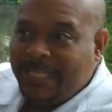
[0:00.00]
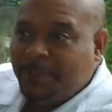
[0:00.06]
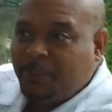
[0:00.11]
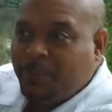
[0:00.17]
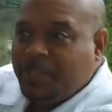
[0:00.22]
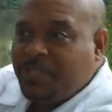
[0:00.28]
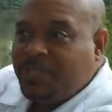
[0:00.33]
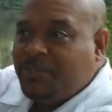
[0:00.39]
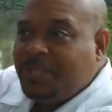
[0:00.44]

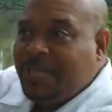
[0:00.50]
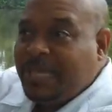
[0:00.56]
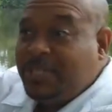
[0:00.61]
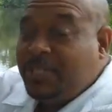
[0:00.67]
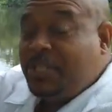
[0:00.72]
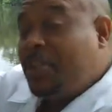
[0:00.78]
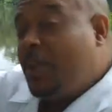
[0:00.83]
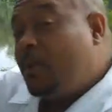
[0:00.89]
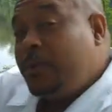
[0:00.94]
preachers that
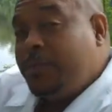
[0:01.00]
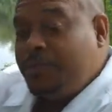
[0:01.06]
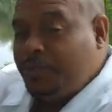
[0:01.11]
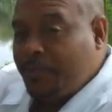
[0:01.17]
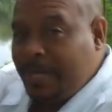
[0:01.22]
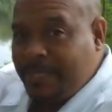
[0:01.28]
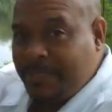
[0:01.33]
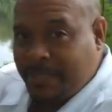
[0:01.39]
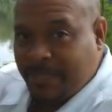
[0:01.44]
don't
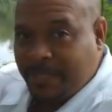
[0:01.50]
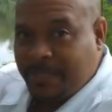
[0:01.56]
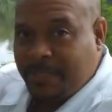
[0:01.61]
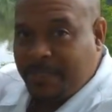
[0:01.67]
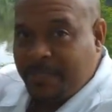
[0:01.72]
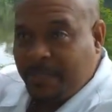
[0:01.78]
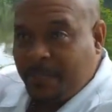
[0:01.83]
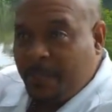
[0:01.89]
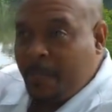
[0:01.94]
address
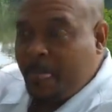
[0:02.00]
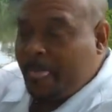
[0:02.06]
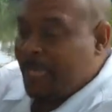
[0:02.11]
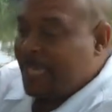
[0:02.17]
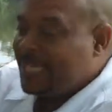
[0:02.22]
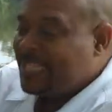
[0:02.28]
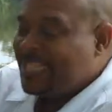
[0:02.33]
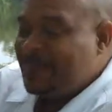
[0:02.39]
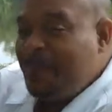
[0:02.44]

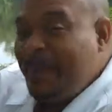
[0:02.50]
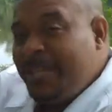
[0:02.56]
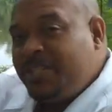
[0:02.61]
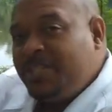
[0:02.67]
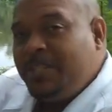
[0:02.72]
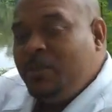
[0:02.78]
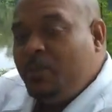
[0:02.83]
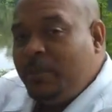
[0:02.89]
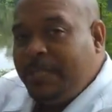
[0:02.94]
this,
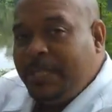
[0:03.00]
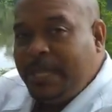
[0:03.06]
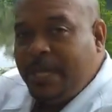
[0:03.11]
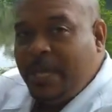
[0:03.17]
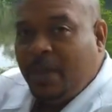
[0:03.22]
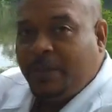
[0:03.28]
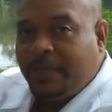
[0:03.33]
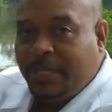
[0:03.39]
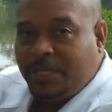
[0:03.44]
especially when they
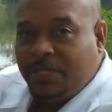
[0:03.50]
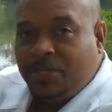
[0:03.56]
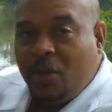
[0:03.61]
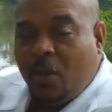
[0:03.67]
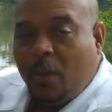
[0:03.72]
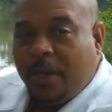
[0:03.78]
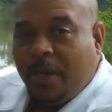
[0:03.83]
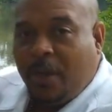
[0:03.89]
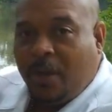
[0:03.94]
know that it's
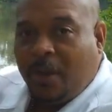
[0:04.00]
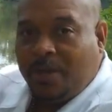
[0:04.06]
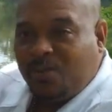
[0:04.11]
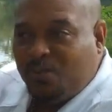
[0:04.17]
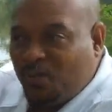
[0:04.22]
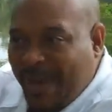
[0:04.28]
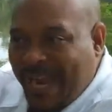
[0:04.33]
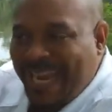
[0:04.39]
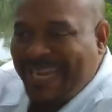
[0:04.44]
going
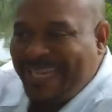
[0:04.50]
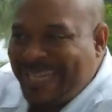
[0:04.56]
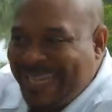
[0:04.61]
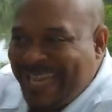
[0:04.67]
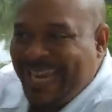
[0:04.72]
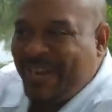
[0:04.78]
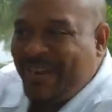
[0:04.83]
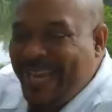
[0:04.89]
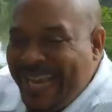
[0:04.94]
on right
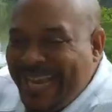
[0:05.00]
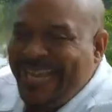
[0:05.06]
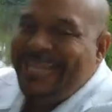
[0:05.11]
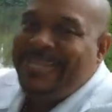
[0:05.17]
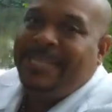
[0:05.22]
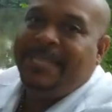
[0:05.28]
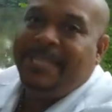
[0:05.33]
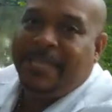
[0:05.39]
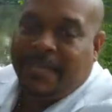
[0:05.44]
there
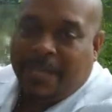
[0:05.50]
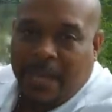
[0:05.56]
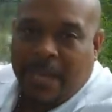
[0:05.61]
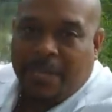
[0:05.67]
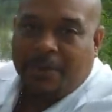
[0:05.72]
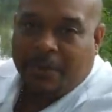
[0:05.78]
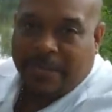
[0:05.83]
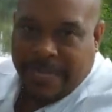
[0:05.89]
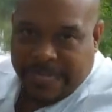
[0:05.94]
in the
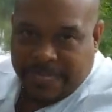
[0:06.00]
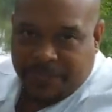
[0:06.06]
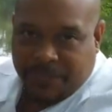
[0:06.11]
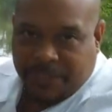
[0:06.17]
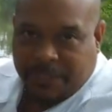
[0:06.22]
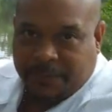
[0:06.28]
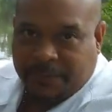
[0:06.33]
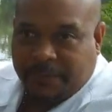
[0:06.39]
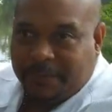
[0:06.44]

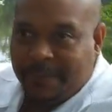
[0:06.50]
congregation.